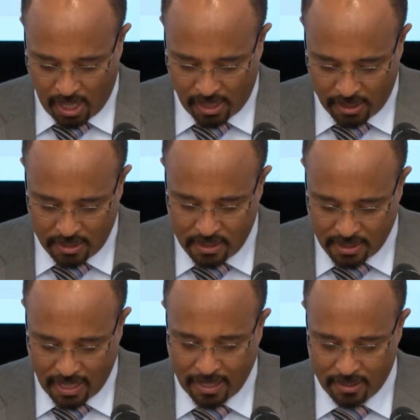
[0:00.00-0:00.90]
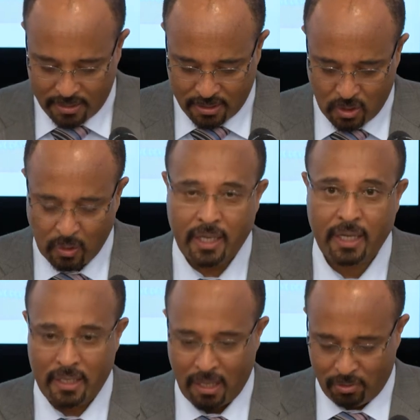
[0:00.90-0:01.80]
in this analysis, looking
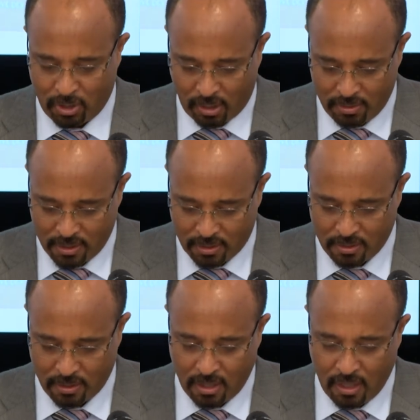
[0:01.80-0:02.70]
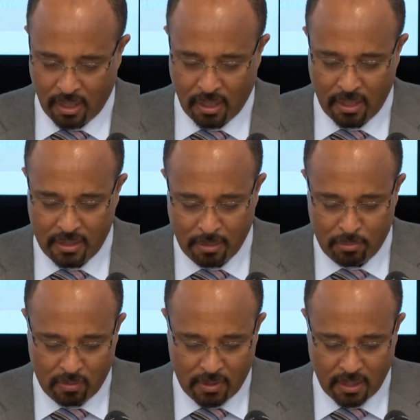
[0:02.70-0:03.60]
at the avocado sector. In
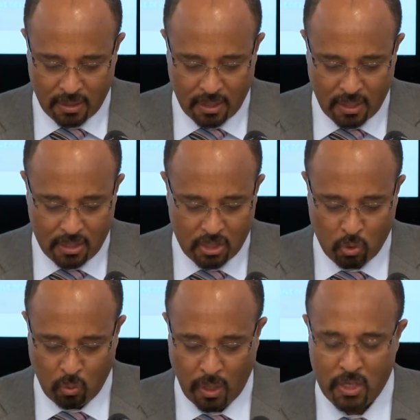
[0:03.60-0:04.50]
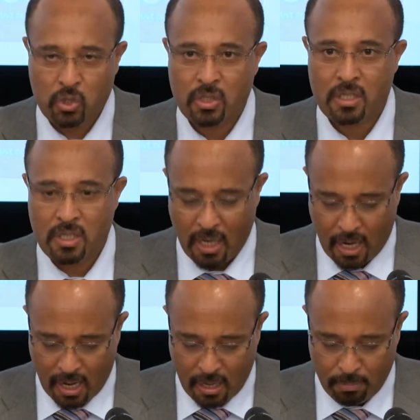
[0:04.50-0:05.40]
terms of the research questions,
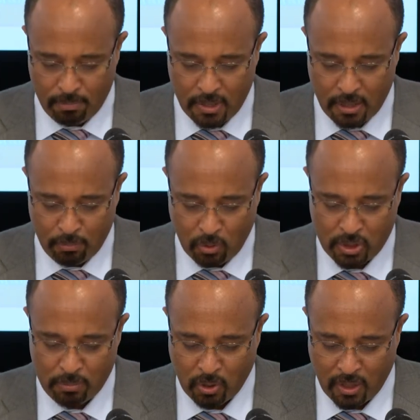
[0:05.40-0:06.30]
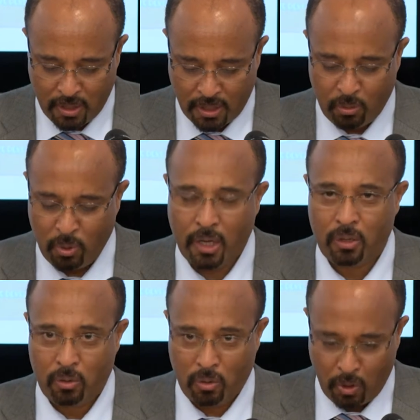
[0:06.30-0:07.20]
the most important thing we are
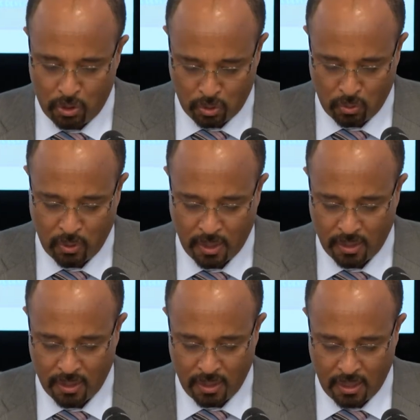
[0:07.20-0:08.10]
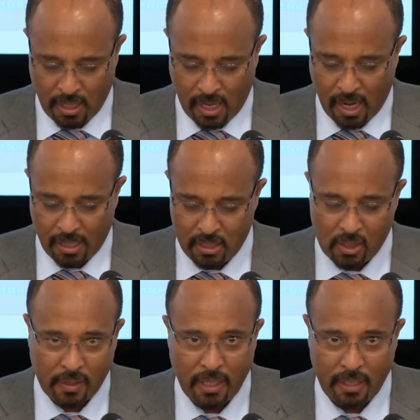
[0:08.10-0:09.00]
going to do here is
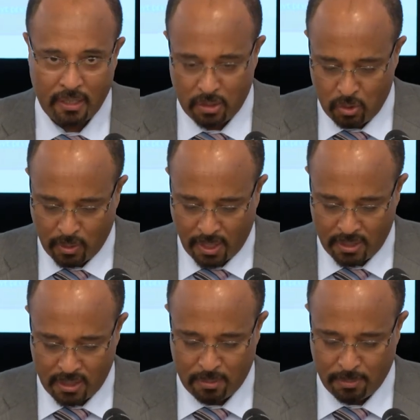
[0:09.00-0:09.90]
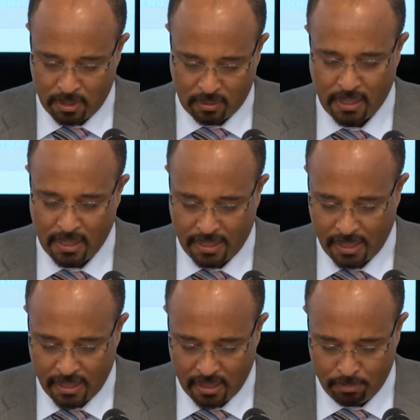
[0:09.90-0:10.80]
looking at the two countries, particularly
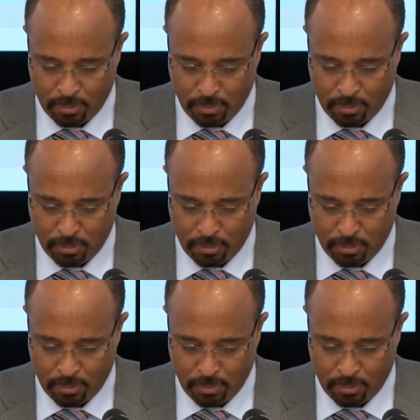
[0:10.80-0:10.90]
Kenya and